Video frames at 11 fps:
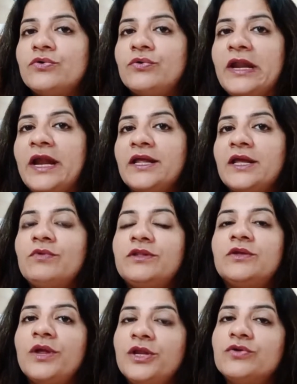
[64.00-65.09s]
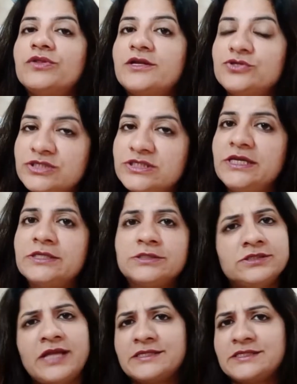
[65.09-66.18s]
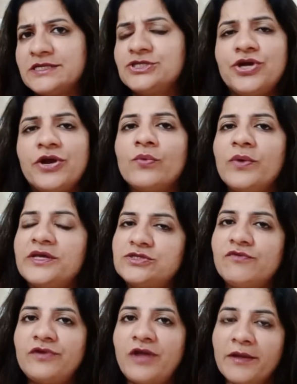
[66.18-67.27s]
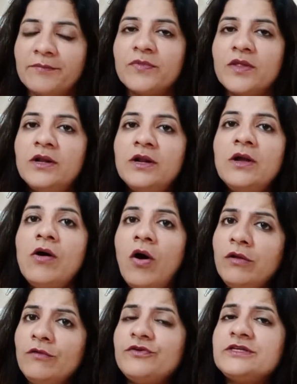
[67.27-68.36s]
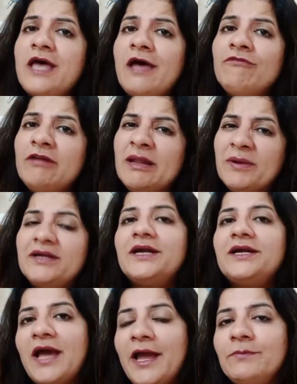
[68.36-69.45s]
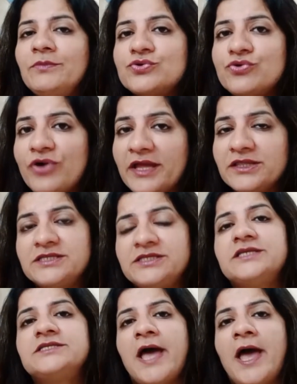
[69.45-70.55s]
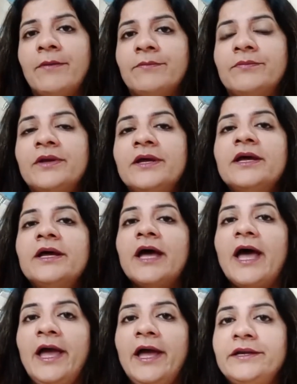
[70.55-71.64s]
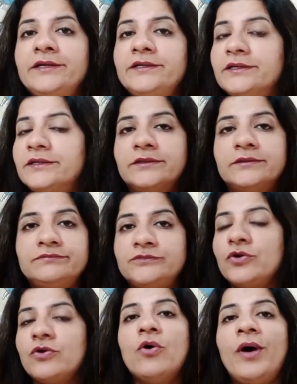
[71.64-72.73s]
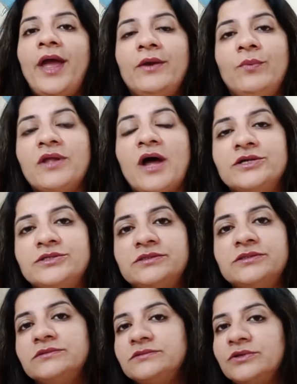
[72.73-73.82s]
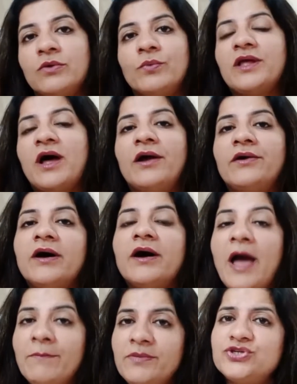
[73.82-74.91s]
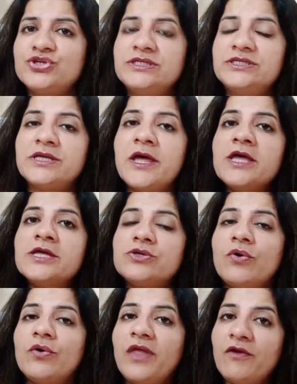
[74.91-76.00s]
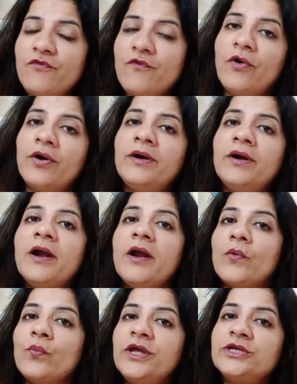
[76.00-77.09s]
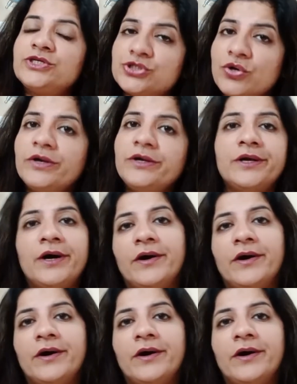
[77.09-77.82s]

relating with the video that you see, so that's a sheer waste of time. All of us have limited time to crack this exam and go ahead with our ambitions. So therefore we should